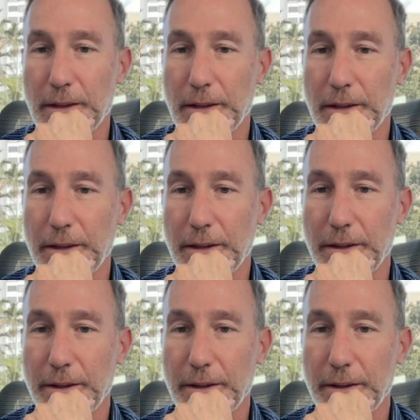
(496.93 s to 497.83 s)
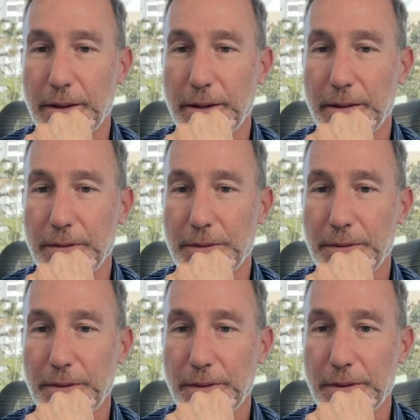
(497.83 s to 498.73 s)
Uh, let's
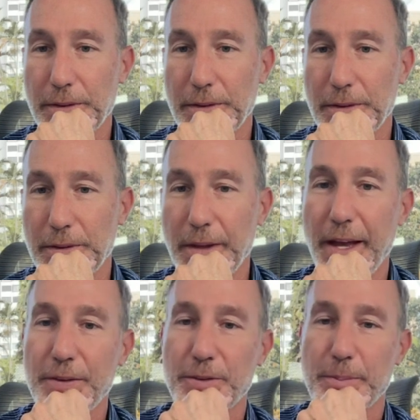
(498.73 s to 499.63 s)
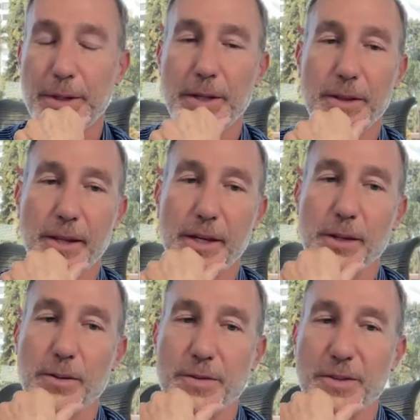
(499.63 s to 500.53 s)
see. Yes, Vicky, thank
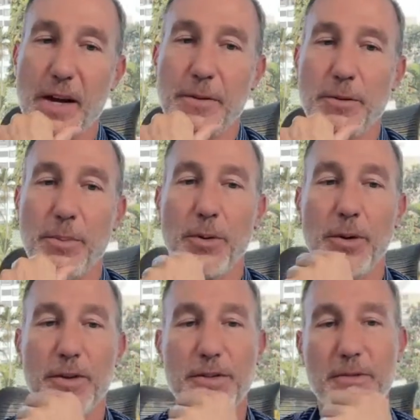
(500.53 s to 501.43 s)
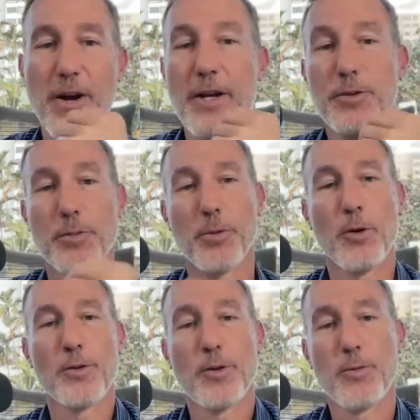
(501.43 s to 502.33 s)
you. The Savant Report. Savant Report
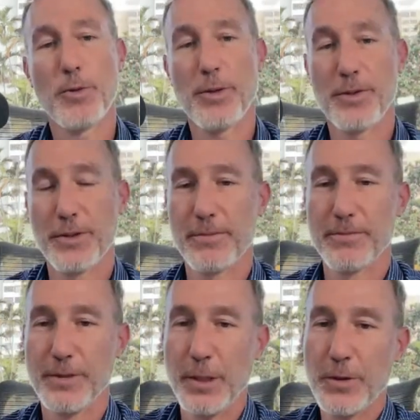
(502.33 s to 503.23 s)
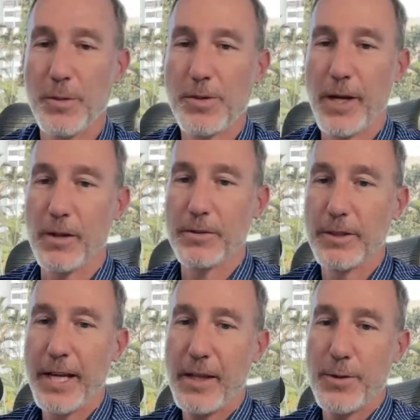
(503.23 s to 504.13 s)
with Jordan Weir's YouTube channel.
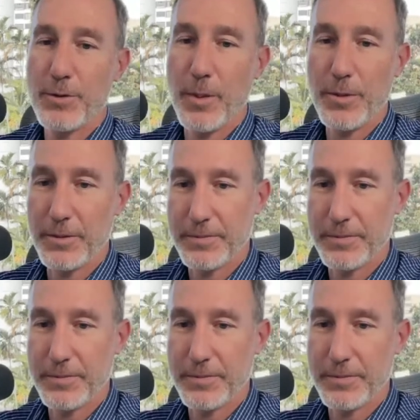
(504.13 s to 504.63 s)
Link in the description.